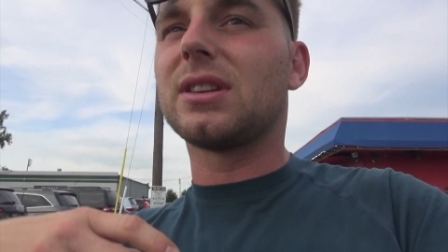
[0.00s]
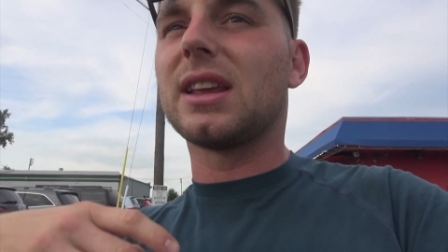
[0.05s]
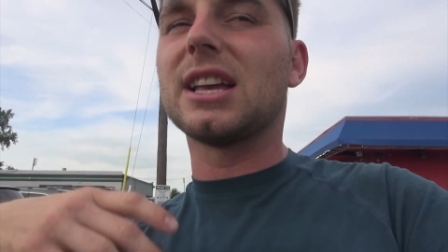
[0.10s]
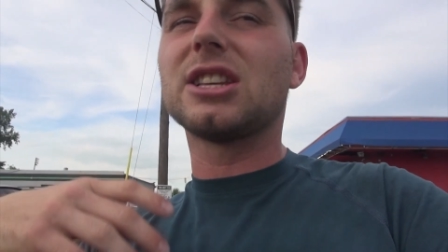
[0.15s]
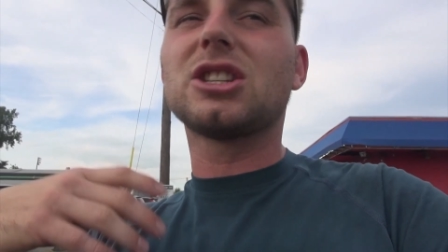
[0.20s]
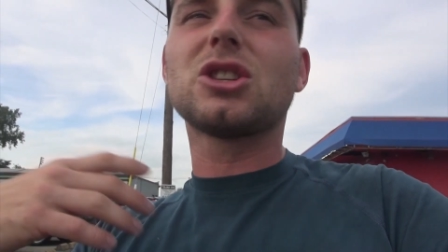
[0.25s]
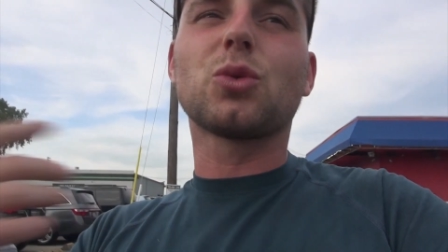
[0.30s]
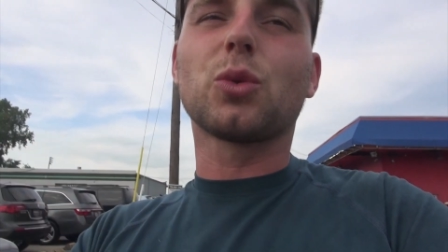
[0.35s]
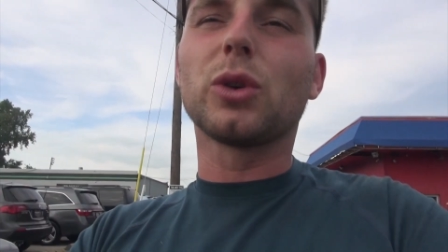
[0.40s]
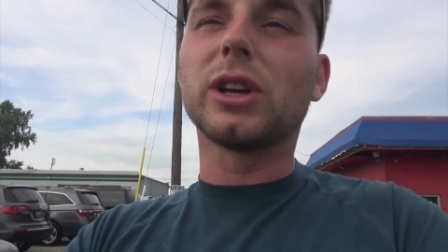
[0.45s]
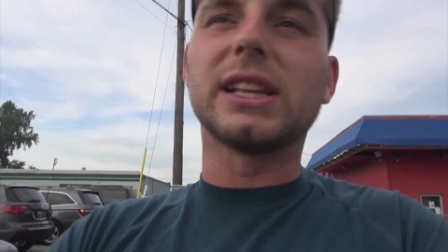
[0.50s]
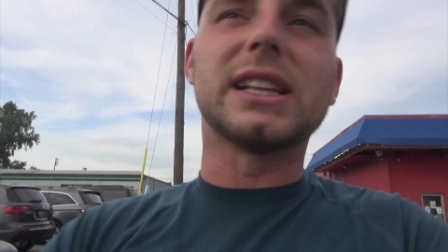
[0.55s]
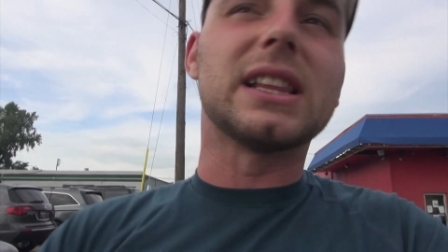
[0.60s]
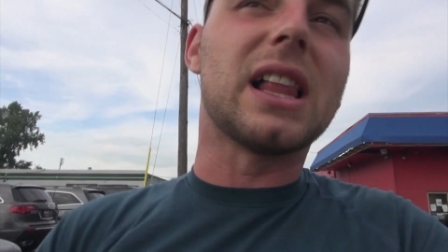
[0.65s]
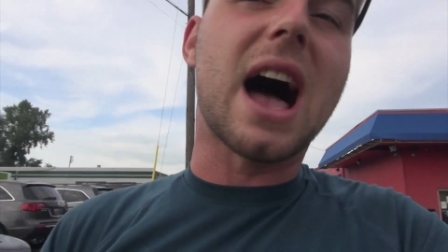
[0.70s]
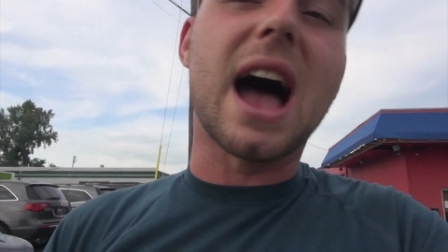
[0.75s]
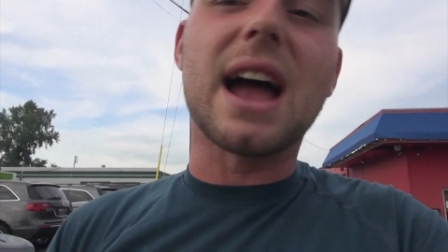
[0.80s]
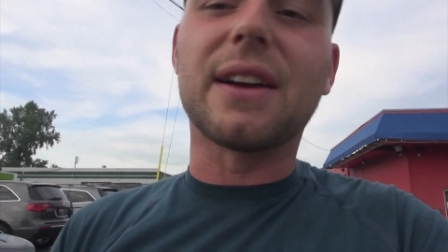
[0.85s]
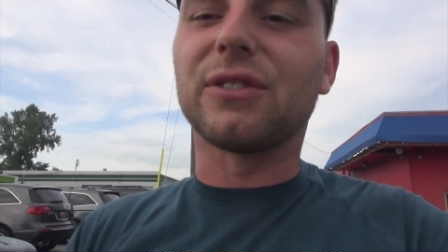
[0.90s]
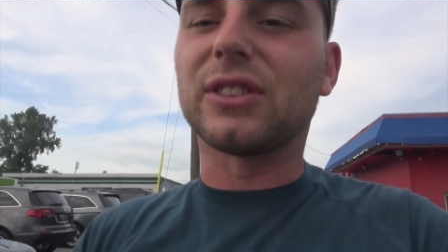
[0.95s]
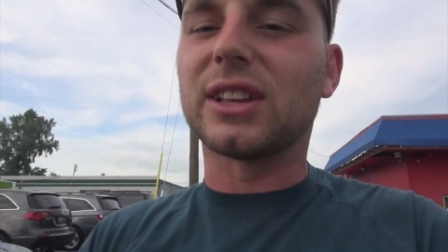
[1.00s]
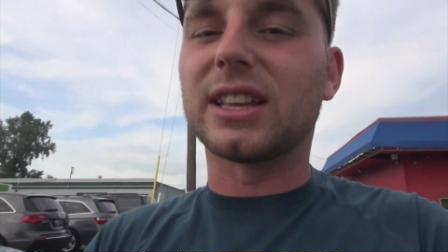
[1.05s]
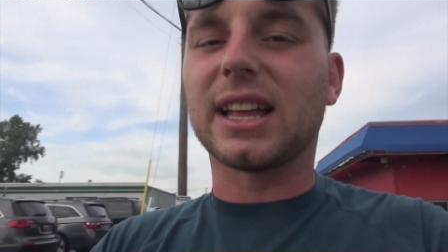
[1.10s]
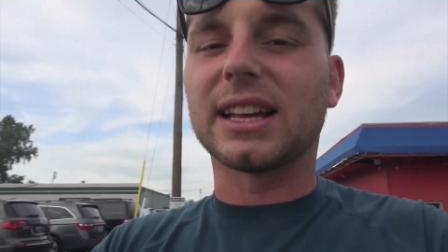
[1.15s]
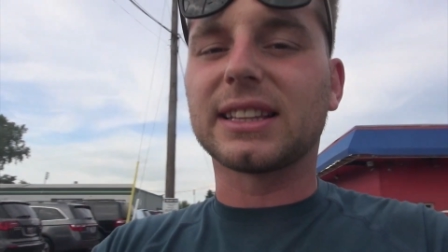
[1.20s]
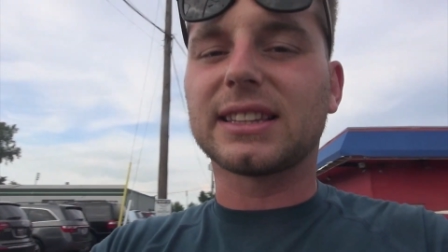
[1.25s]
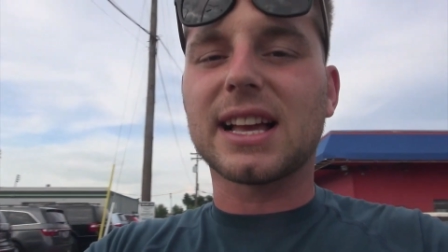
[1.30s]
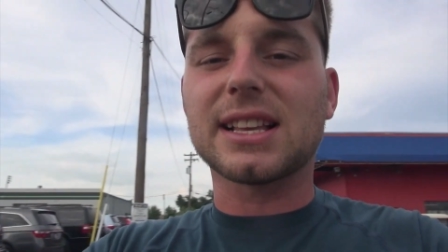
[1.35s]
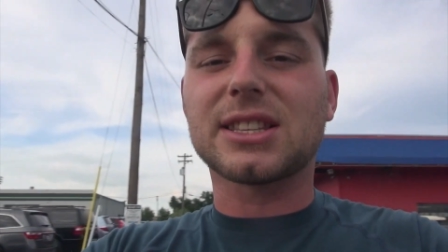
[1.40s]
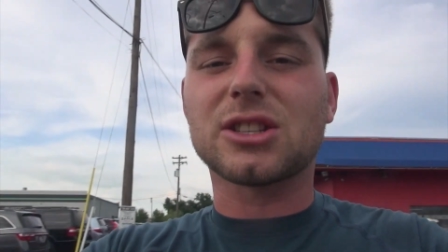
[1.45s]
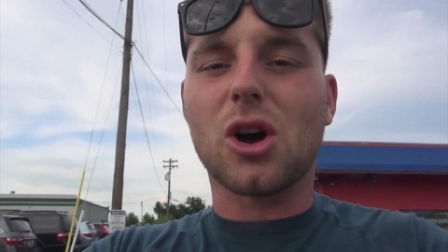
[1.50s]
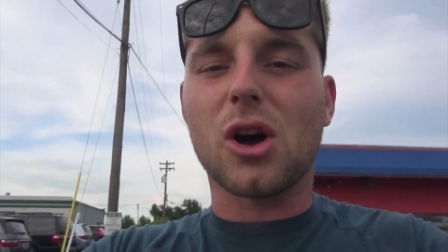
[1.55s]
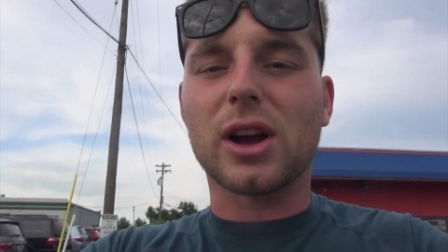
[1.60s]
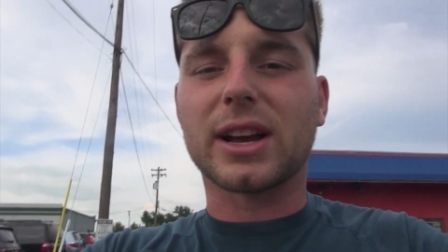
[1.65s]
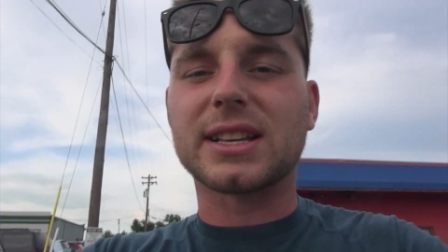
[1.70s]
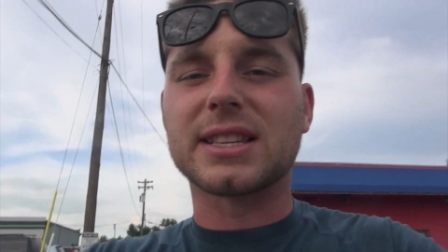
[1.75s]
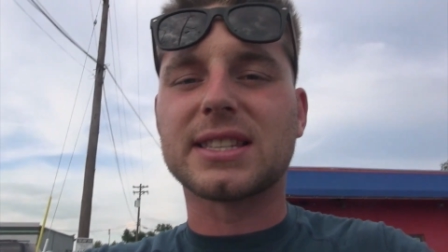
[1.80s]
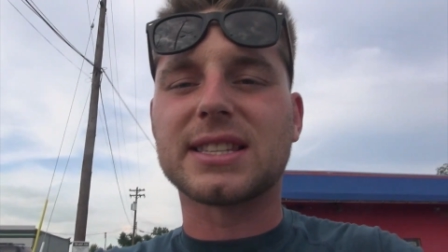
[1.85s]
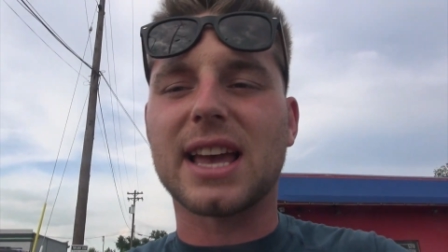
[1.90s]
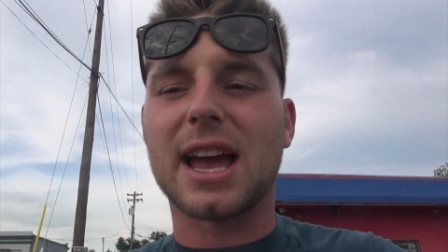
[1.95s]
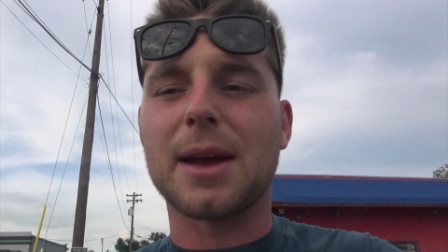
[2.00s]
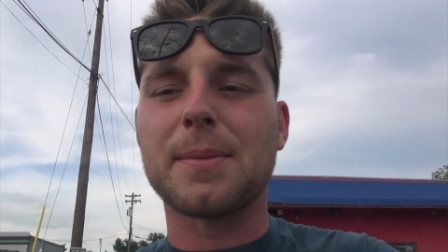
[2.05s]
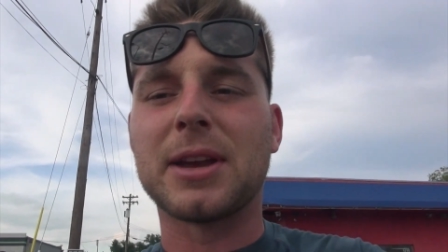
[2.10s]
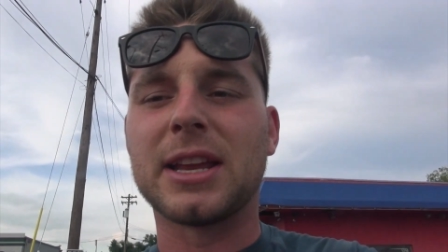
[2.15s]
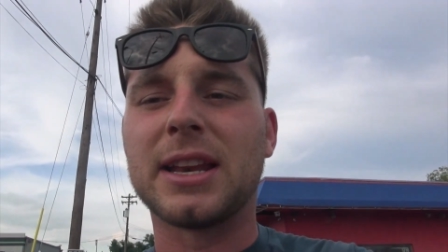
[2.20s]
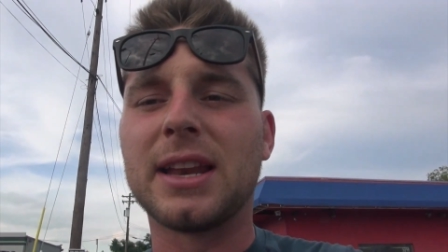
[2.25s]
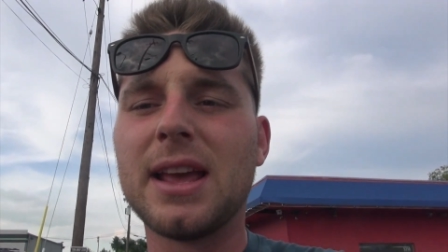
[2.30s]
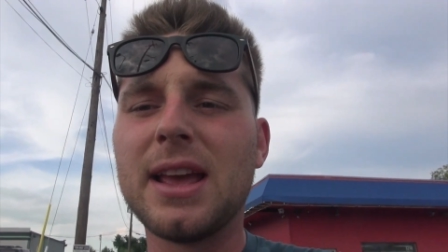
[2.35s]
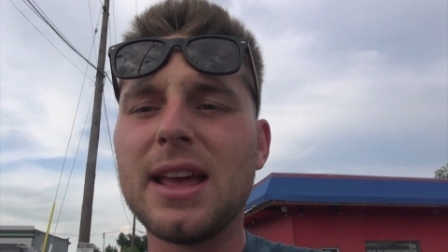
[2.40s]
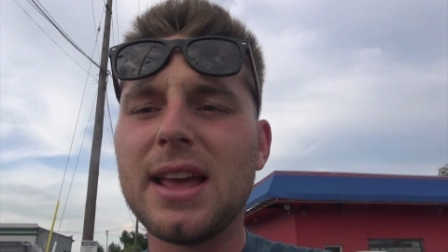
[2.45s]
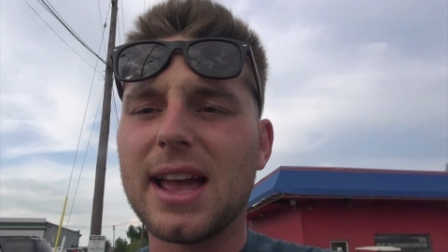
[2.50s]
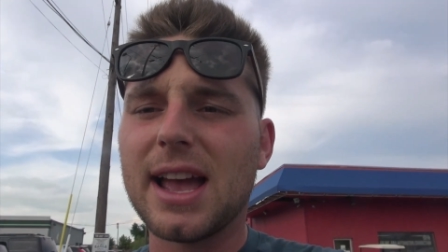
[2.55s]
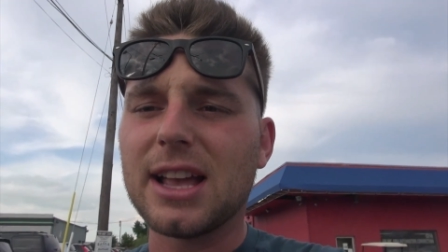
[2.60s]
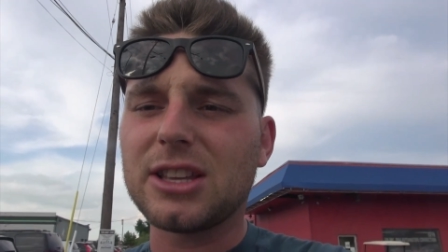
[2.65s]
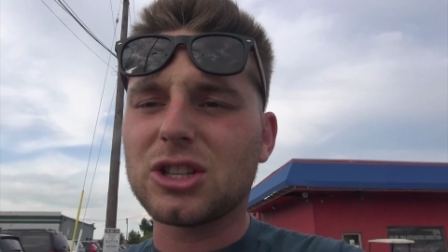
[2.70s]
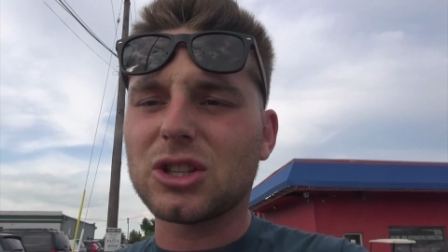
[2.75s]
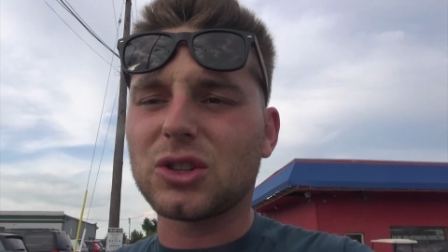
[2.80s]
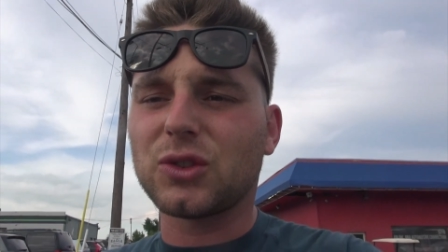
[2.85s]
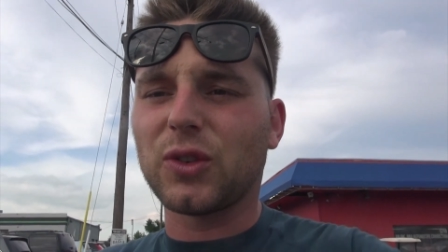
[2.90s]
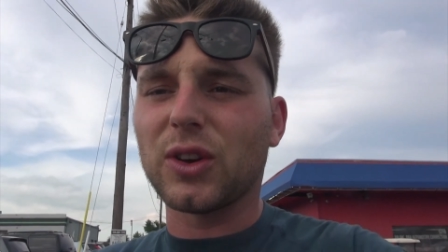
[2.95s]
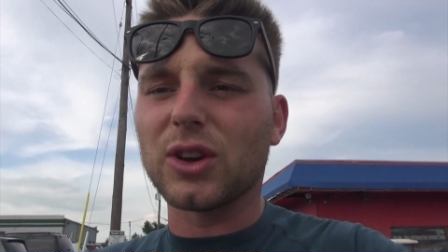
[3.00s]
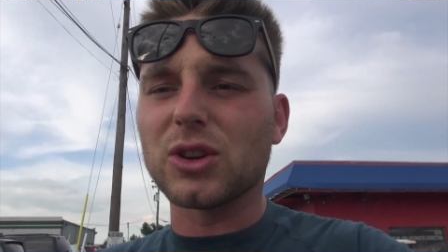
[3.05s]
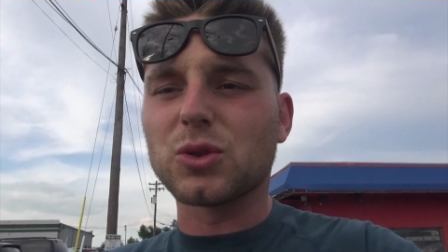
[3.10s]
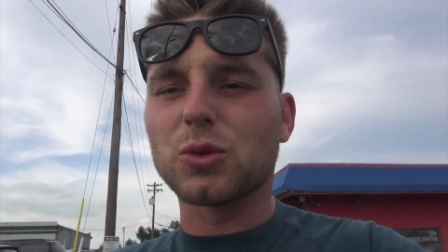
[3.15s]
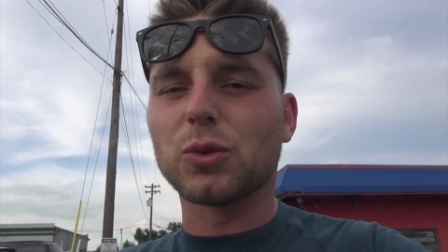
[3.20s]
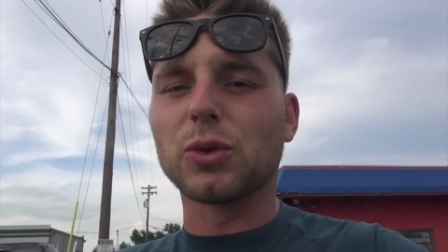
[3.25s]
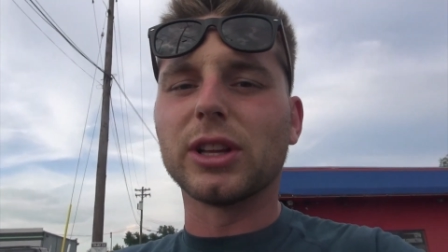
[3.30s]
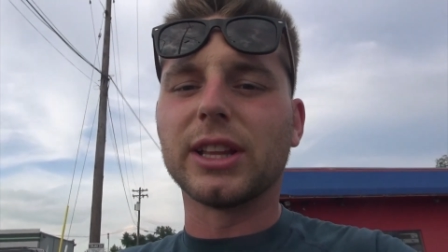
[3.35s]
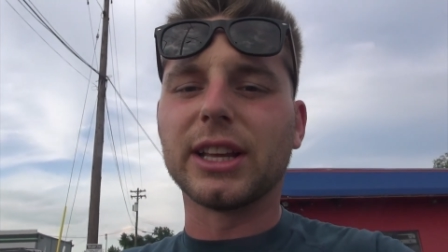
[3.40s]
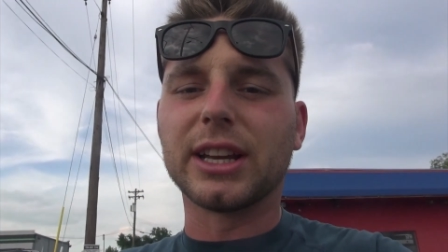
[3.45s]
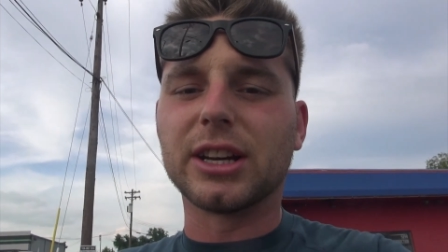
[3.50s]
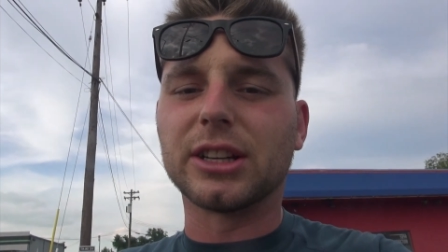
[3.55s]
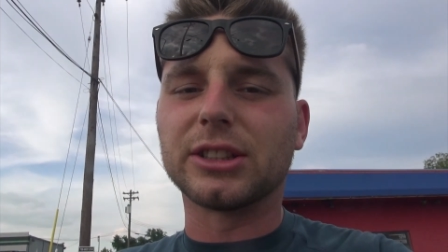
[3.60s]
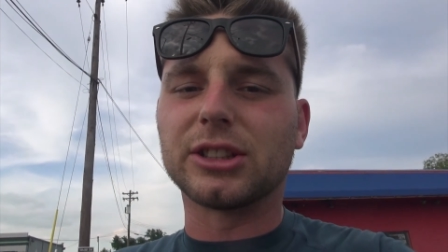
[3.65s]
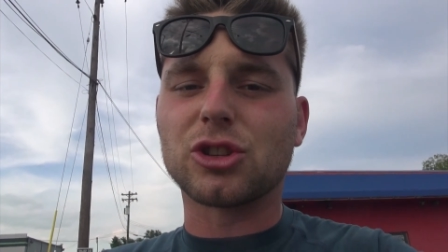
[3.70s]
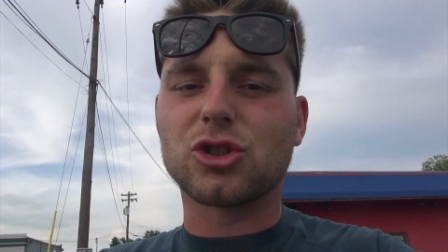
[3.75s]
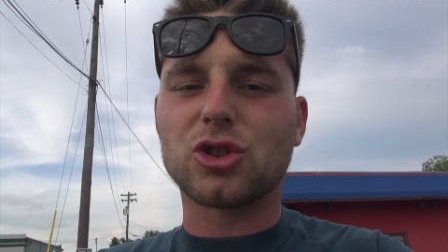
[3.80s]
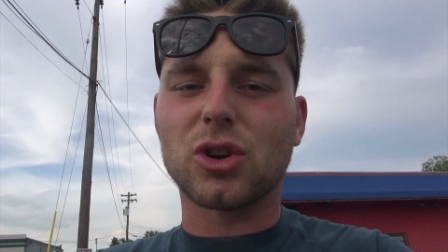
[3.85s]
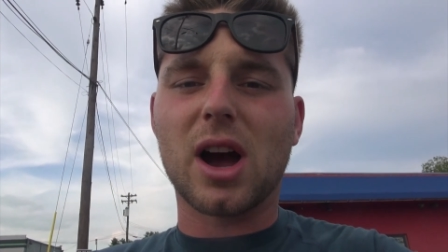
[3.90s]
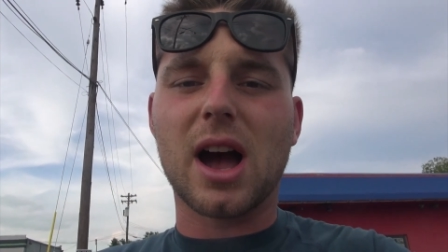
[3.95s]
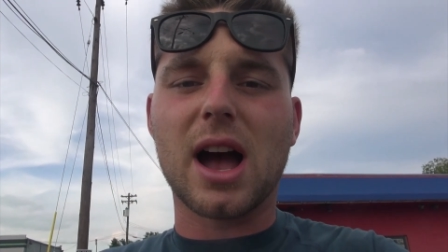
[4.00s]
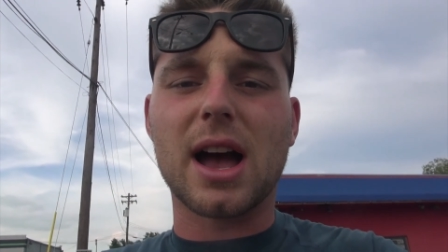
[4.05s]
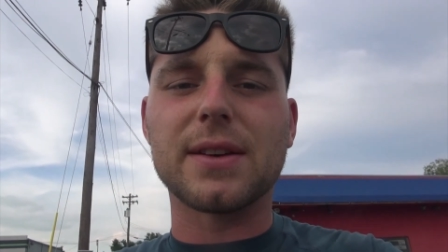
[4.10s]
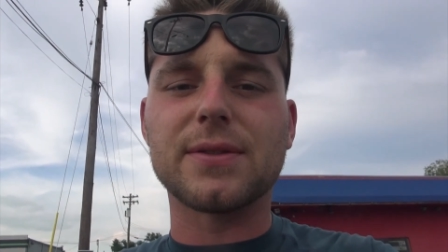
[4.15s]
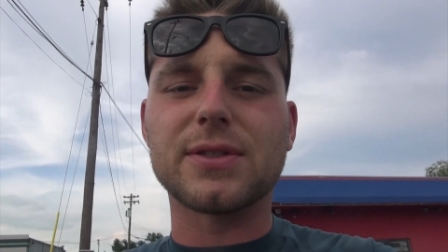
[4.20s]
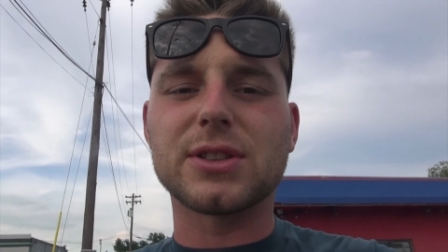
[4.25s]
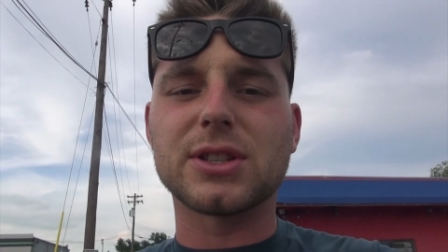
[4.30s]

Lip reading: just really lively. Like, that's all I can say. I mean, it just feels really good to drive.